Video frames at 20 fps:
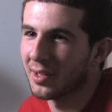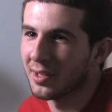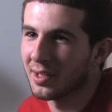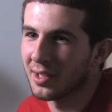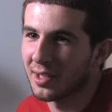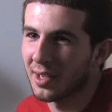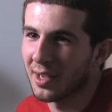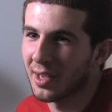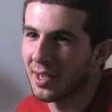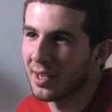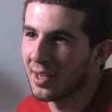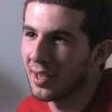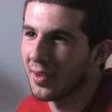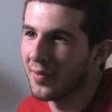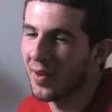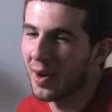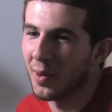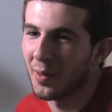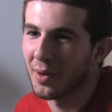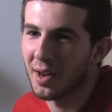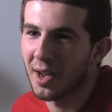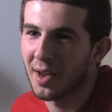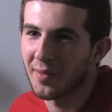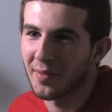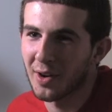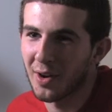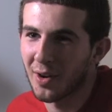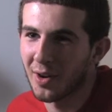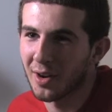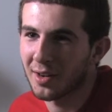than, say, if I would have
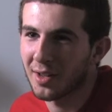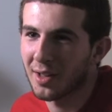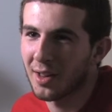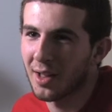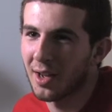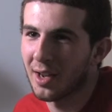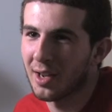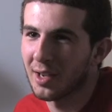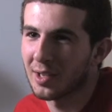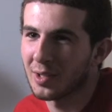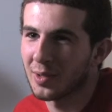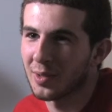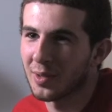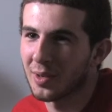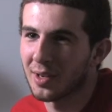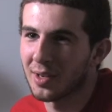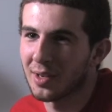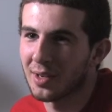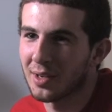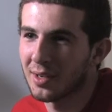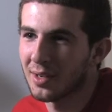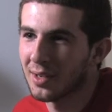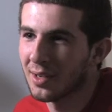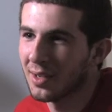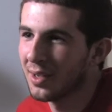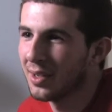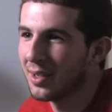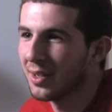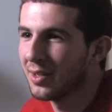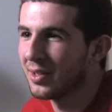an art class or
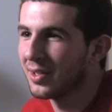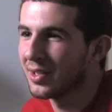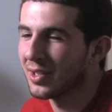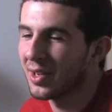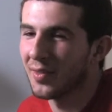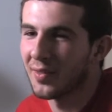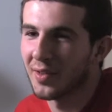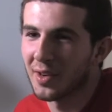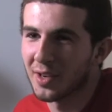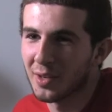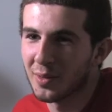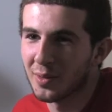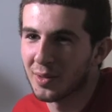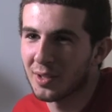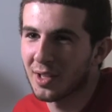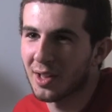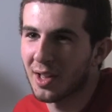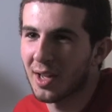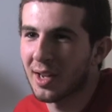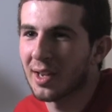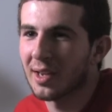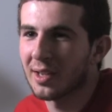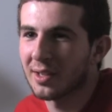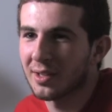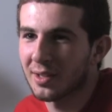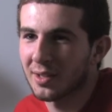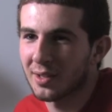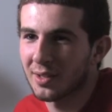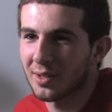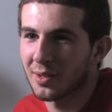a discovering news
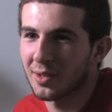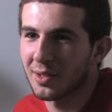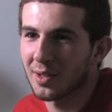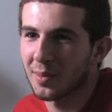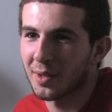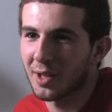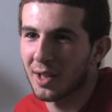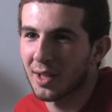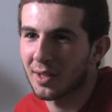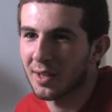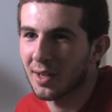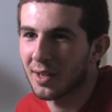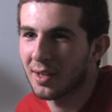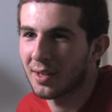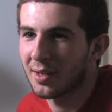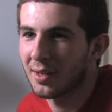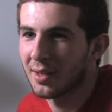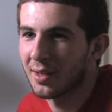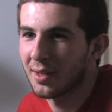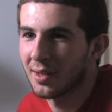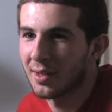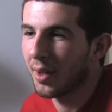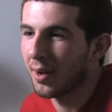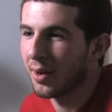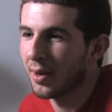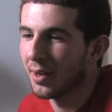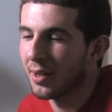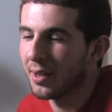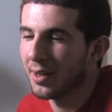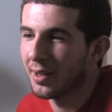class or something like that.
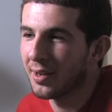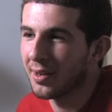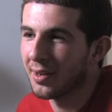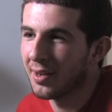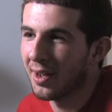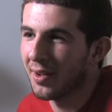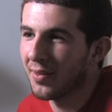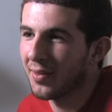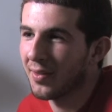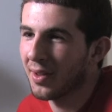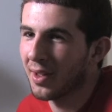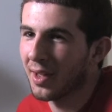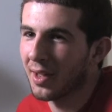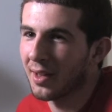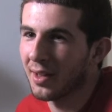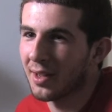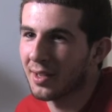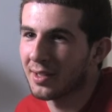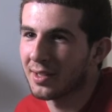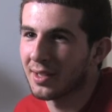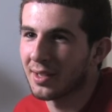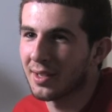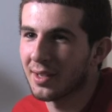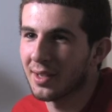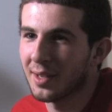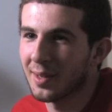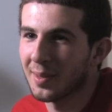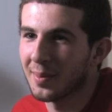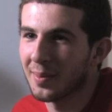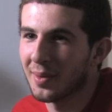Yeah, definitely I'd like to
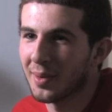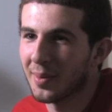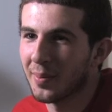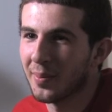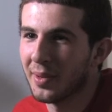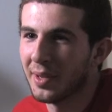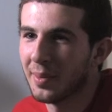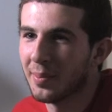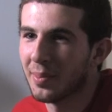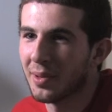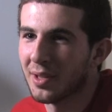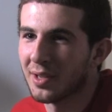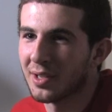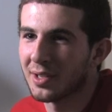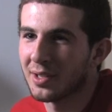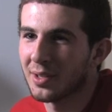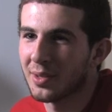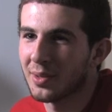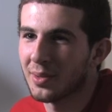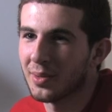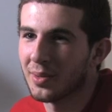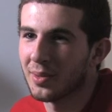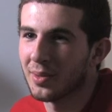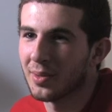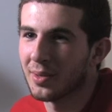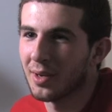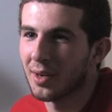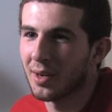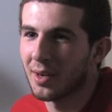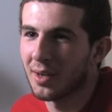keep a B+ to
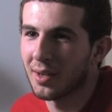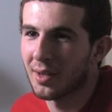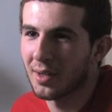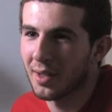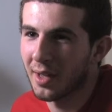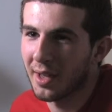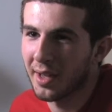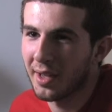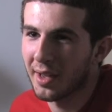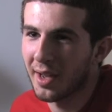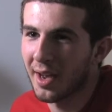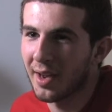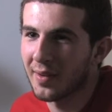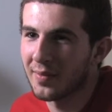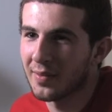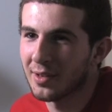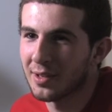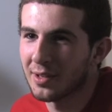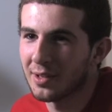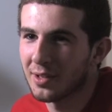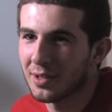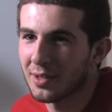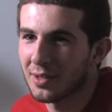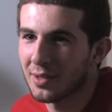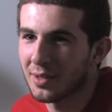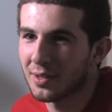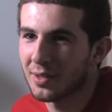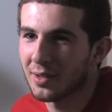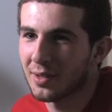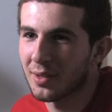A average,
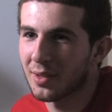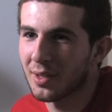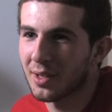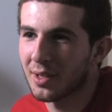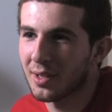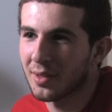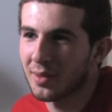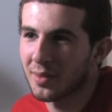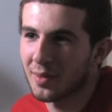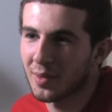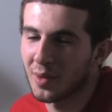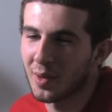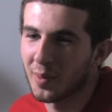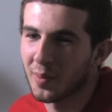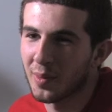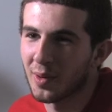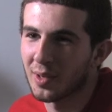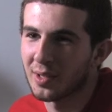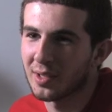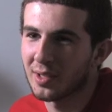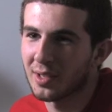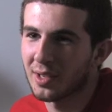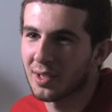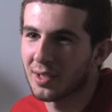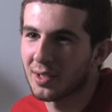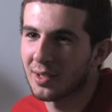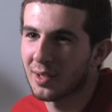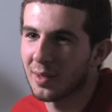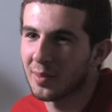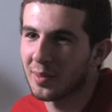so like
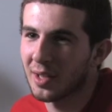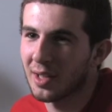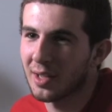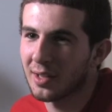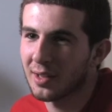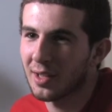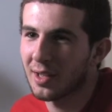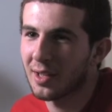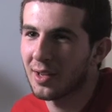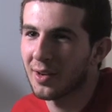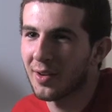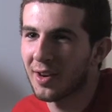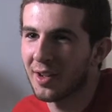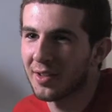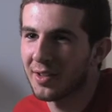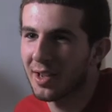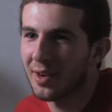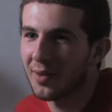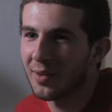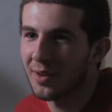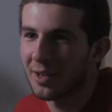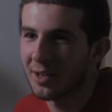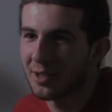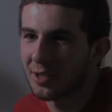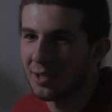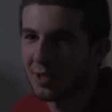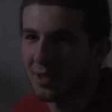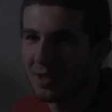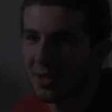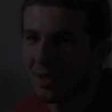3.6, something like that, around that range.